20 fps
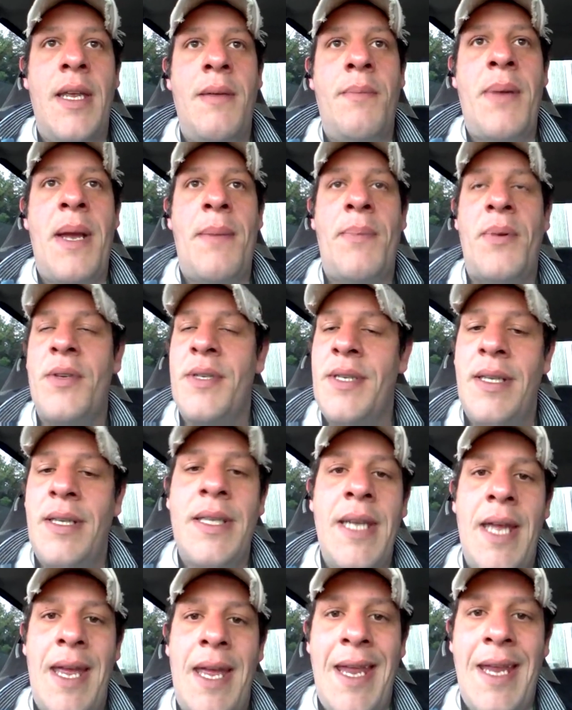Peppers and
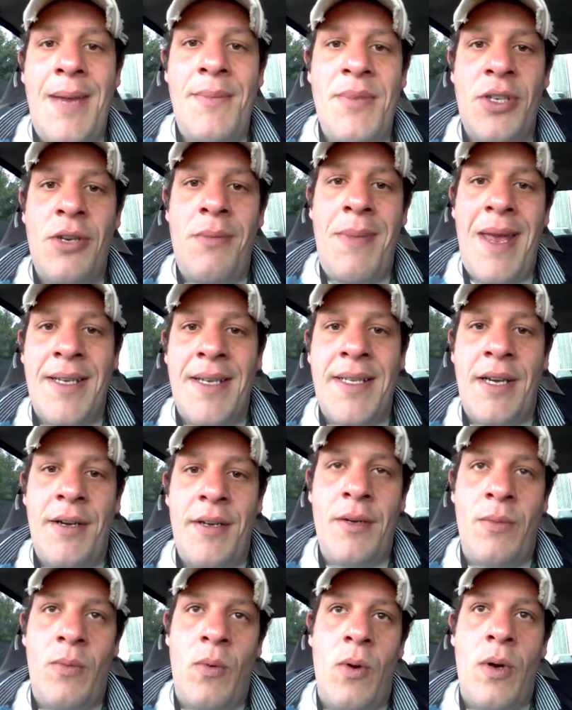Leah Ames
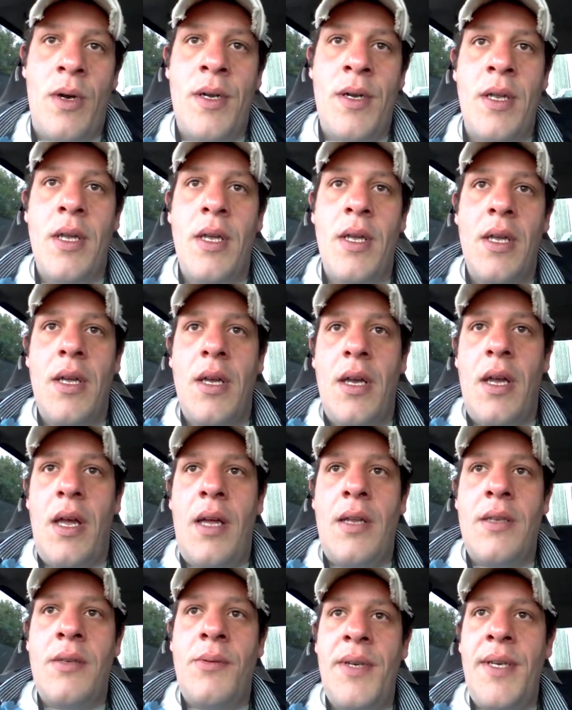Humanitarian Award
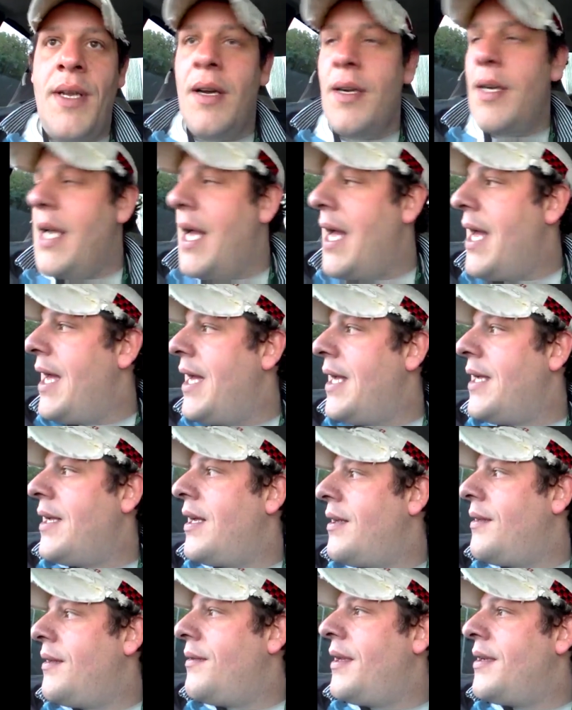to a young guy
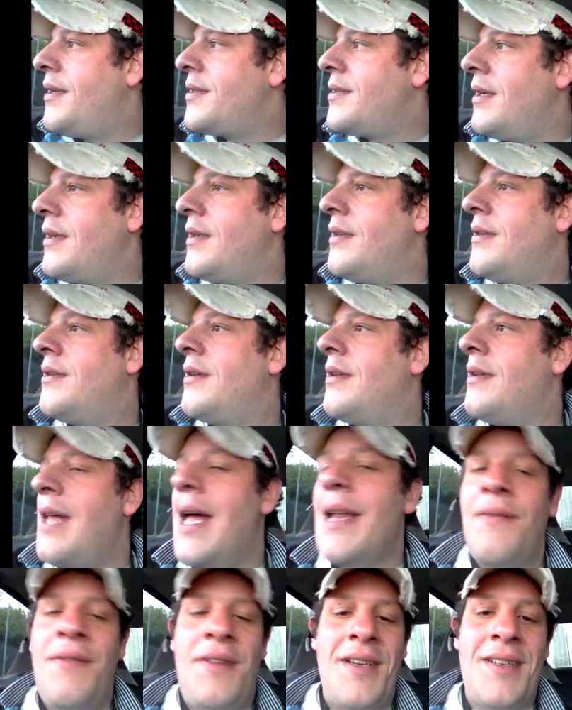that has done a
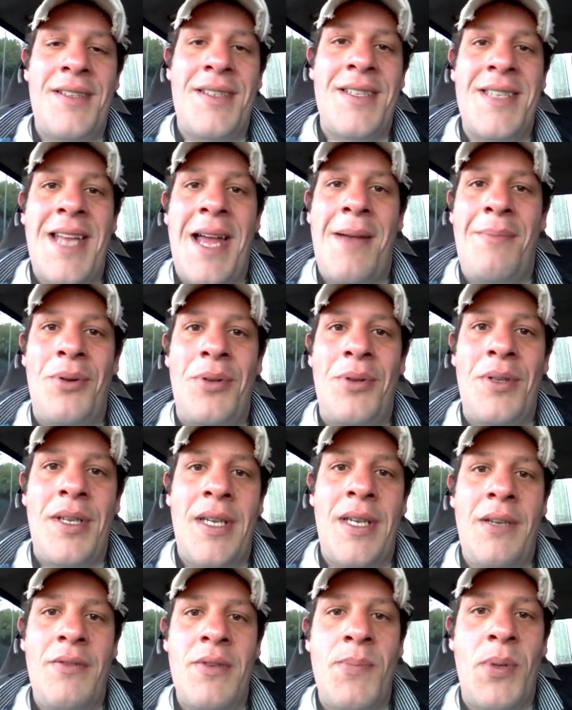lot of things to stop bullying.
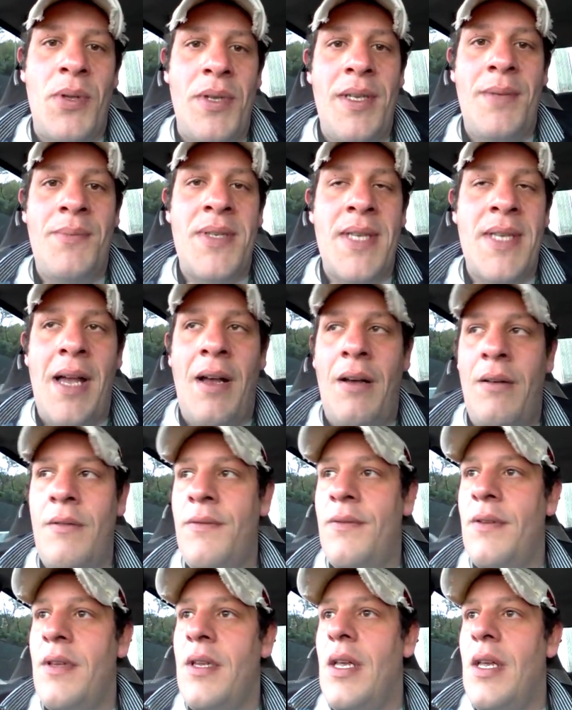He was bullied
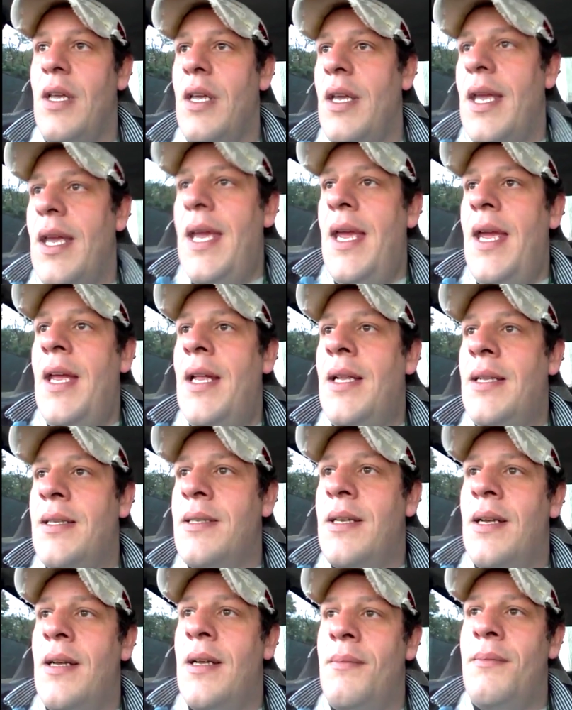himself,
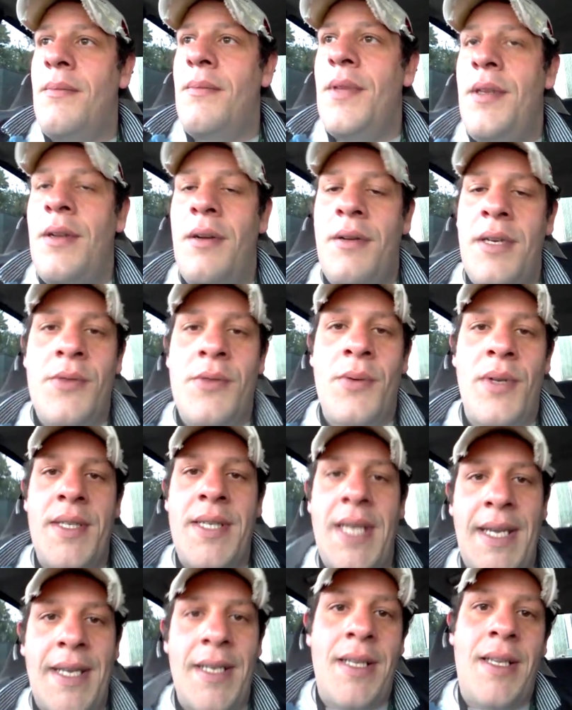and you know, he's really
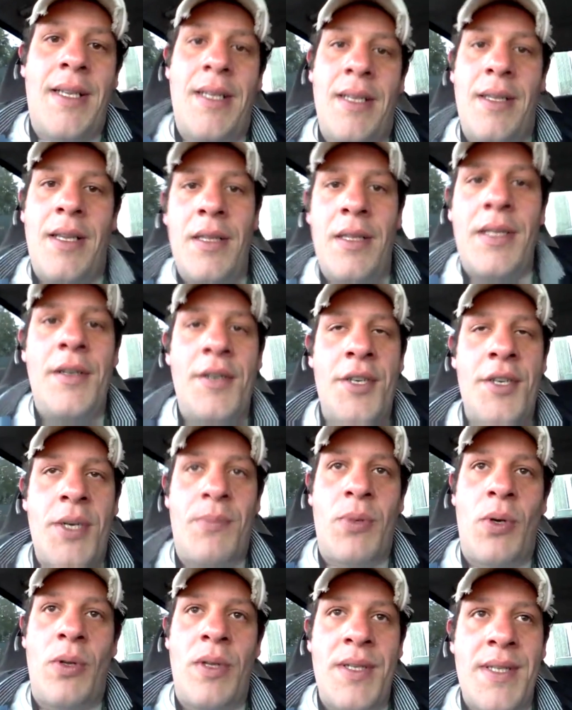taken a
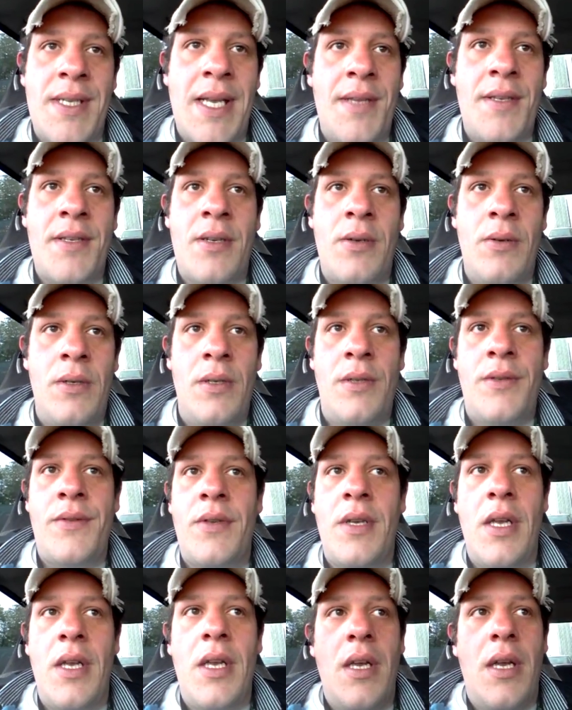leadership role inside the
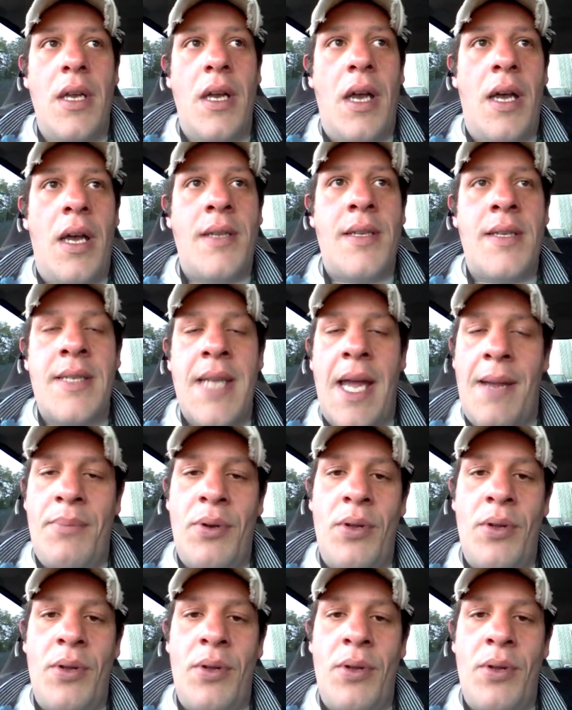schools to stop